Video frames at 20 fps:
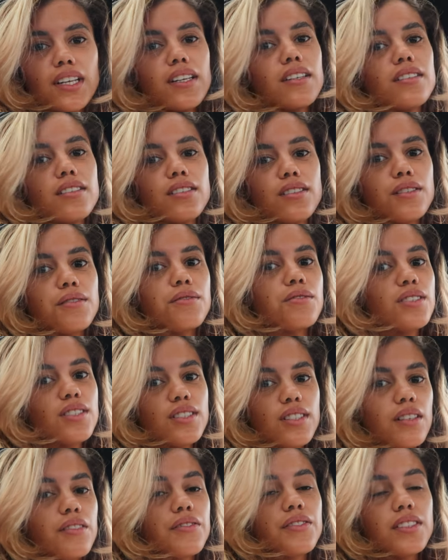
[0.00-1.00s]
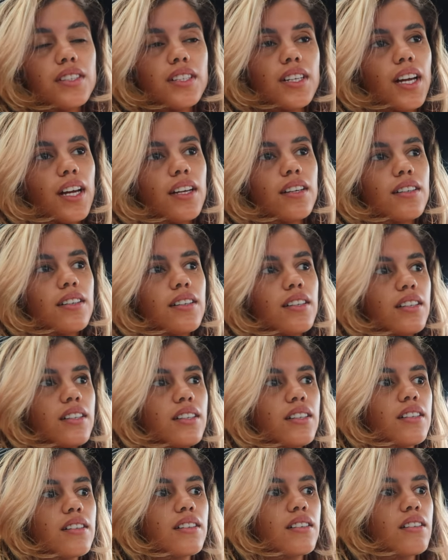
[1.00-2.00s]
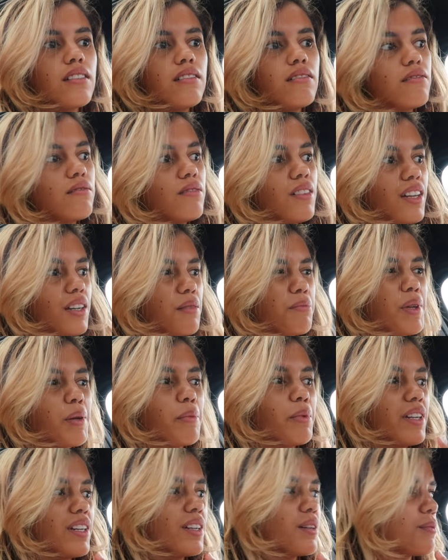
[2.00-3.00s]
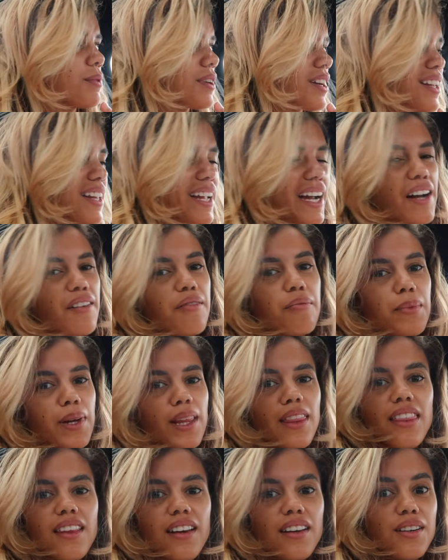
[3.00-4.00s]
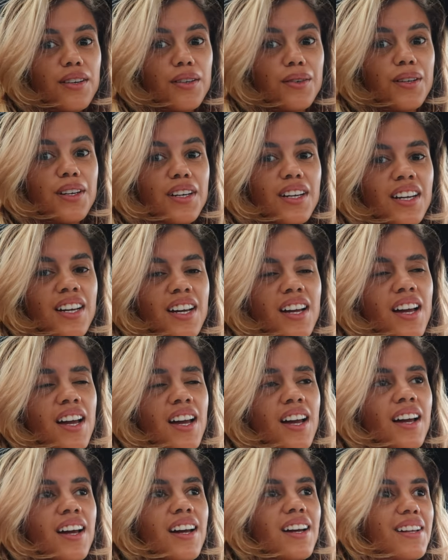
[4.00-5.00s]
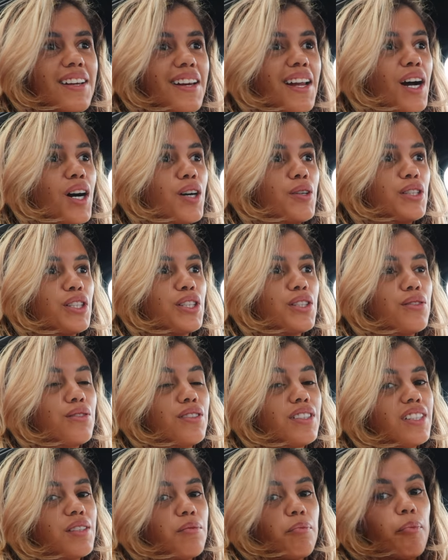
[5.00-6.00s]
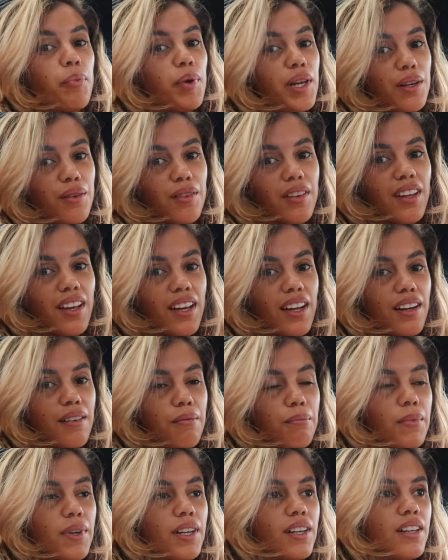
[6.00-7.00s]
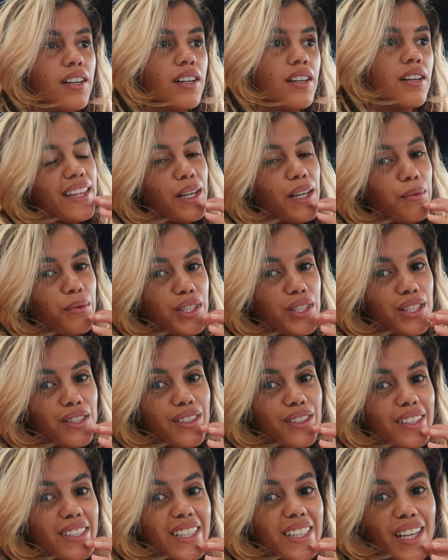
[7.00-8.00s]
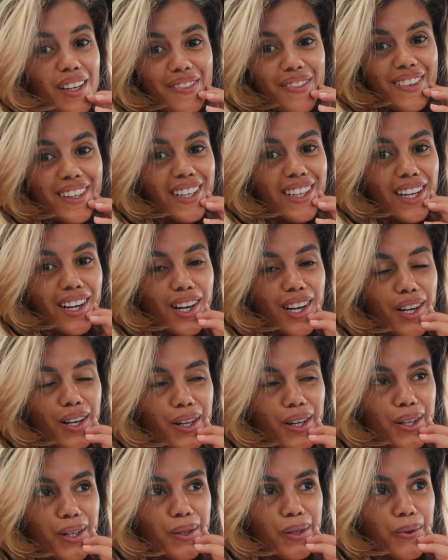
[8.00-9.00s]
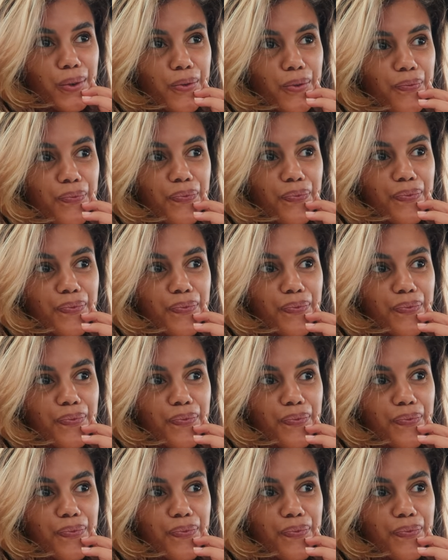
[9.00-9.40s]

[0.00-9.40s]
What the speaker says: like do stuff together like maybe 1.5 months ago, and now we shooted Biotherm, then we shooted Tiffany & Co.